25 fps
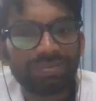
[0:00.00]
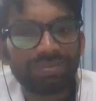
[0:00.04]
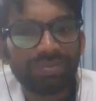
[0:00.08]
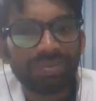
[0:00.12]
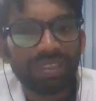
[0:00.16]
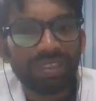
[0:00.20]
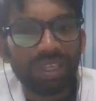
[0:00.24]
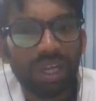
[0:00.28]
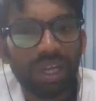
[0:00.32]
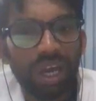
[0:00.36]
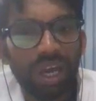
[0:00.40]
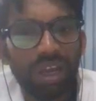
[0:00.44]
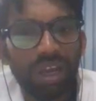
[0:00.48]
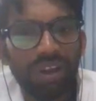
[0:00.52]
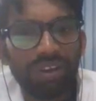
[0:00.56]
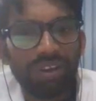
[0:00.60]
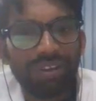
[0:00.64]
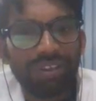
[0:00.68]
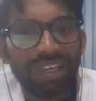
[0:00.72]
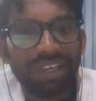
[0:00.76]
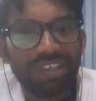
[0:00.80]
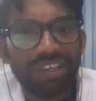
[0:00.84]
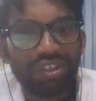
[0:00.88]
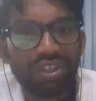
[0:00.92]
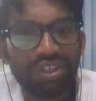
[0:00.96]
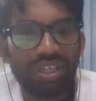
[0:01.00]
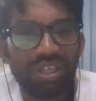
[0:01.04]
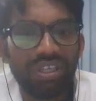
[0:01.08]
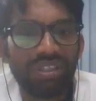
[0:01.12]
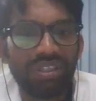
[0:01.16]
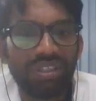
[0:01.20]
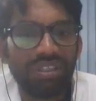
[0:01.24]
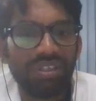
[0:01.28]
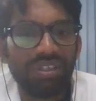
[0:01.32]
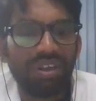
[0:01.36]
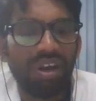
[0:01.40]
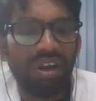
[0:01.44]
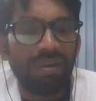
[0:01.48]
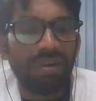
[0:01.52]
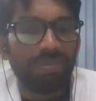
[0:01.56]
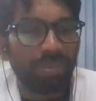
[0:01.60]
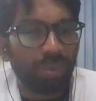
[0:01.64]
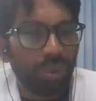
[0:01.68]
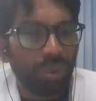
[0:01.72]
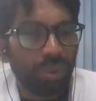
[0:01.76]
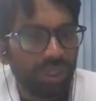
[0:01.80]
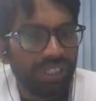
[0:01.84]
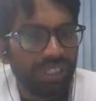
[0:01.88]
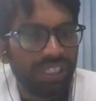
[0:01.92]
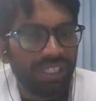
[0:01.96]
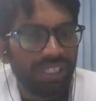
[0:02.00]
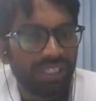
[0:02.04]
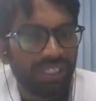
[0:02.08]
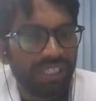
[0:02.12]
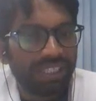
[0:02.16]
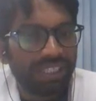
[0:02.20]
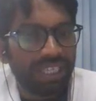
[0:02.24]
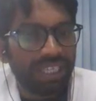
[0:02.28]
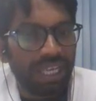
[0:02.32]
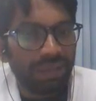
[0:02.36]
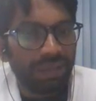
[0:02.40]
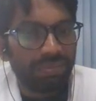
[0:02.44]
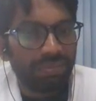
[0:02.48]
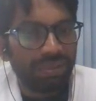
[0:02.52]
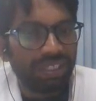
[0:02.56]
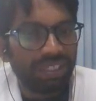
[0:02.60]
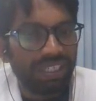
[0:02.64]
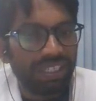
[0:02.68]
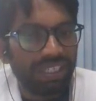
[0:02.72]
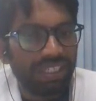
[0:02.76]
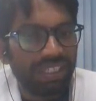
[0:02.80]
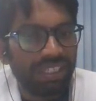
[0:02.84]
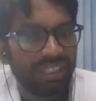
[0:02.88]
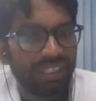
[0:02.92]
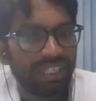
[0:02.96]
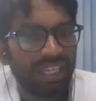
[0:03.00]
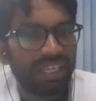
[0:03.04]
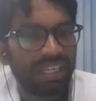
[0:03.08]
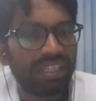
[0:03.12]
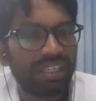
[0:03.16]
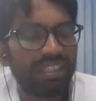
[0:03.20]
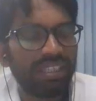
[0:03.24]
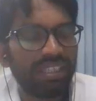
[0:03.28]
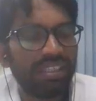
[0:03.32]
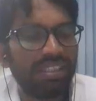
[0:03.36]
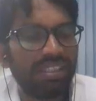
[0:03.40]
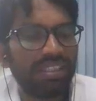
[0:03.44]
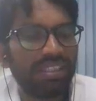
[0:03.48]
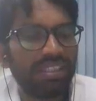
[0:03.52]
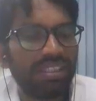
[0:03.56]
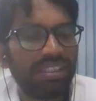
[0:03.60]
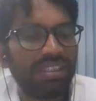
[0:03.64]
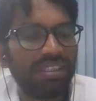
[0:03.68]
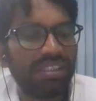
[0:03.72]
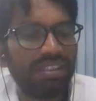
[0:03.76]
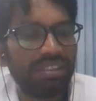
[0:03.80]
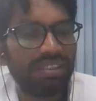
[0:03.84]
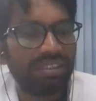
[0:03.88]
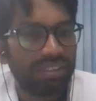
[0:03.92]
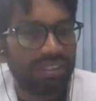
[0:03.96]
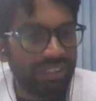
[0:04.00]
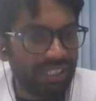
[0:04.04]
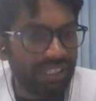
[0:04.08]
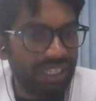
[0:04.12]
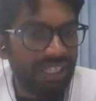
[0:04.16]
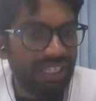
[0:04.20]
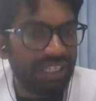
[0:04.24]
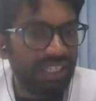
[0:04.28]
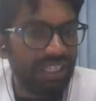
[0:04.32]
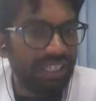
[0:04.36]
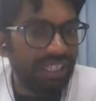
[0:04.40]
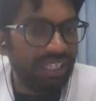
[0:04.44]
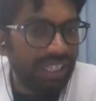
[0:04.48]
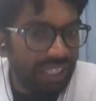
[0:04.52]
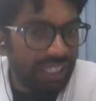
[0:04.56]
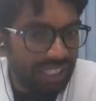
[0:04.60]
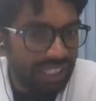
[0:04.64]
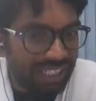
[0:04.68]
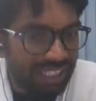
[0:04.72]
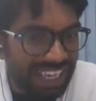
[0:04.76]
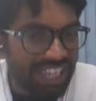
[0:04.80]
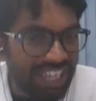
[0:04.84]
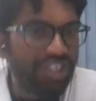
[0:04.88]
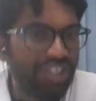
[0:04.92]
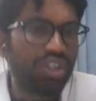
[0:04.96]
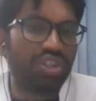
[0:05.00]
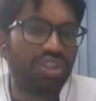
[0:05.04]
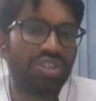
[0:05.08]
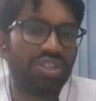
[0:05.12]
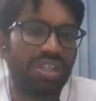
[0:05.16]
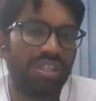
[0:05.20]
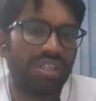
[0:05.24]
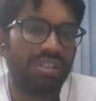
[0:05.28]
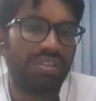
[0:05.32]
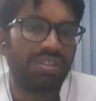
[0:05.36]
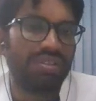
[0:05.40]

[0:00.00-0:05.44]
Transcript: coagulation of protein. It helps in their digestion.